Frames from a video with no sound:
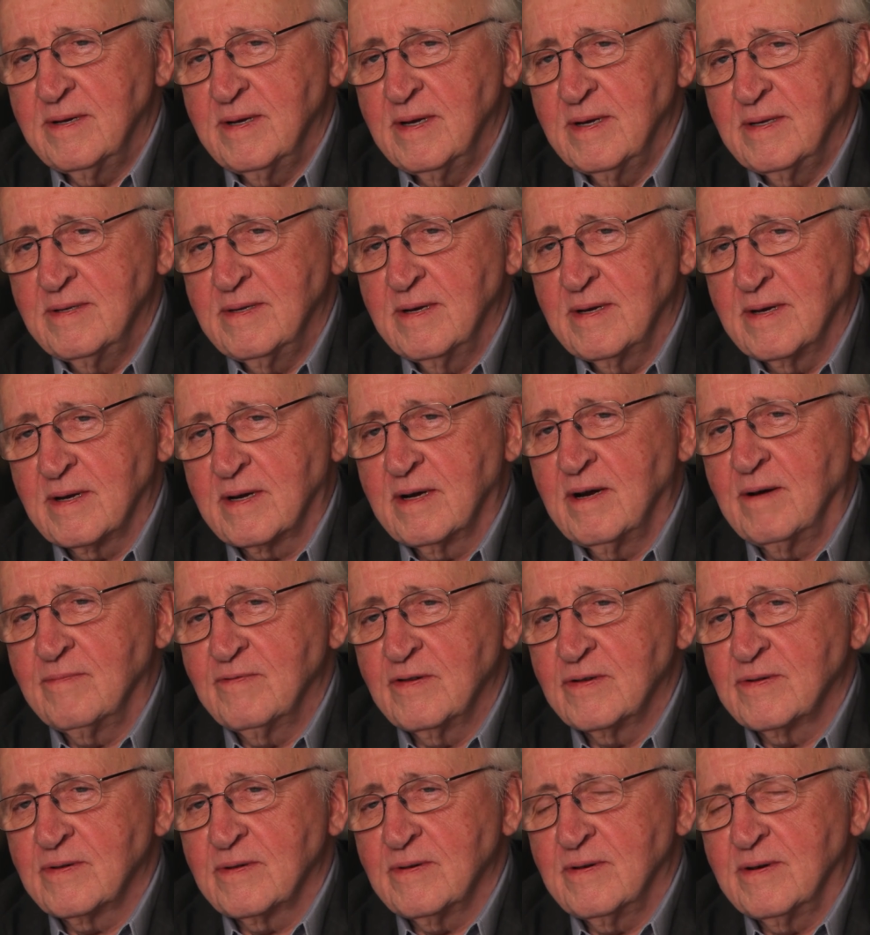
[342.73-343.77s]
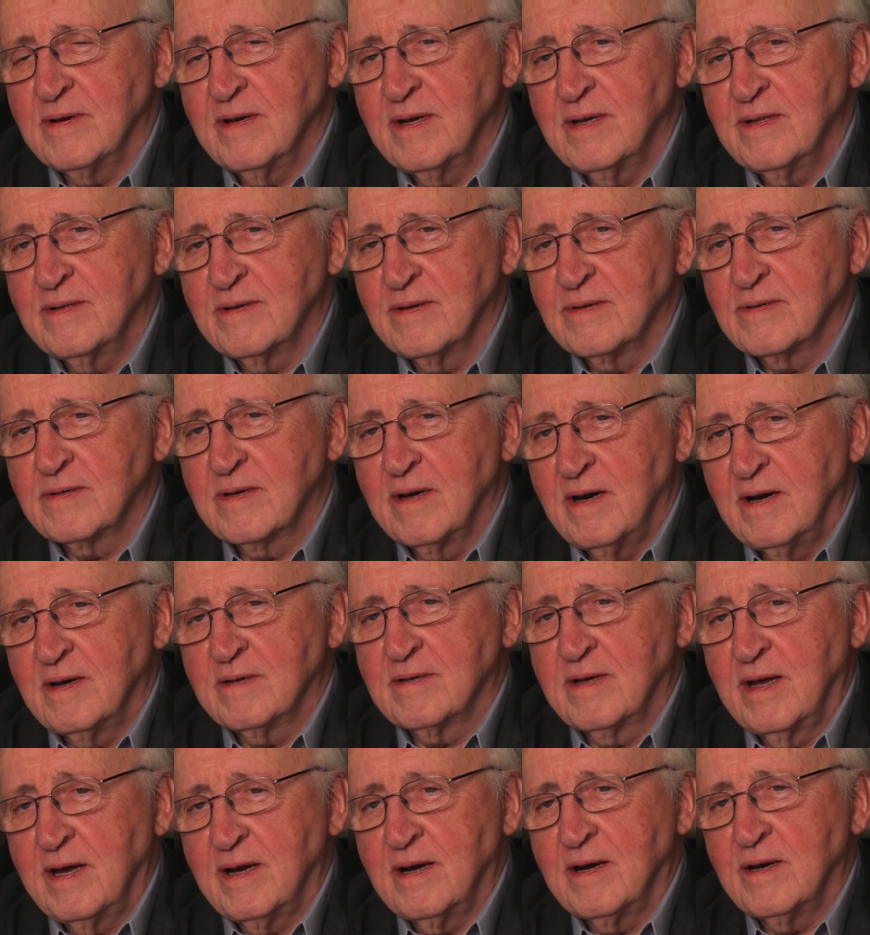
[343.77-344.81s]
They did a cover story. Does
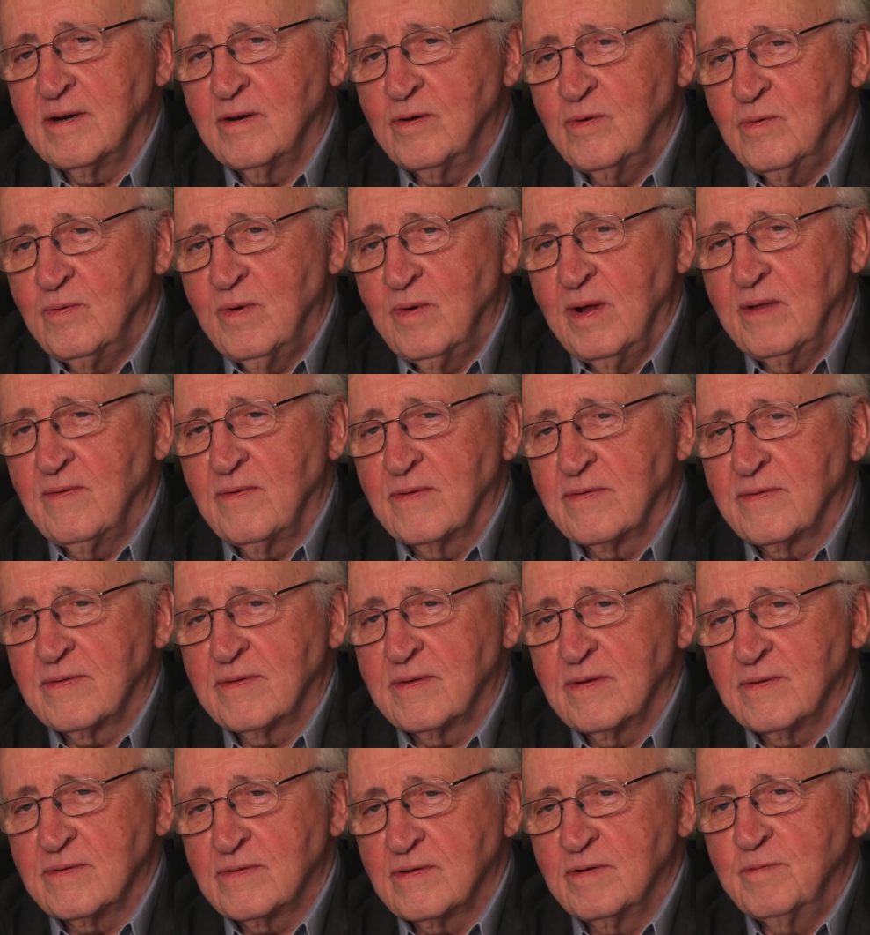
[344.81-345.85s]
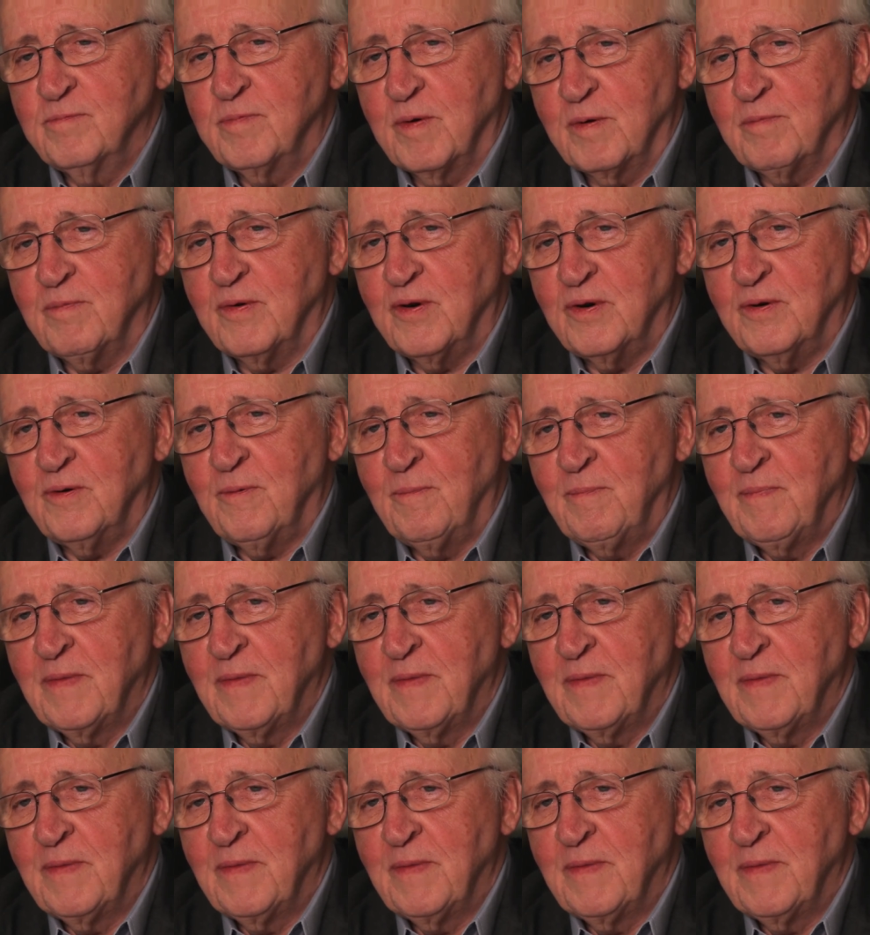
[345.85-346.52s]
God care who wins the Super Bowl?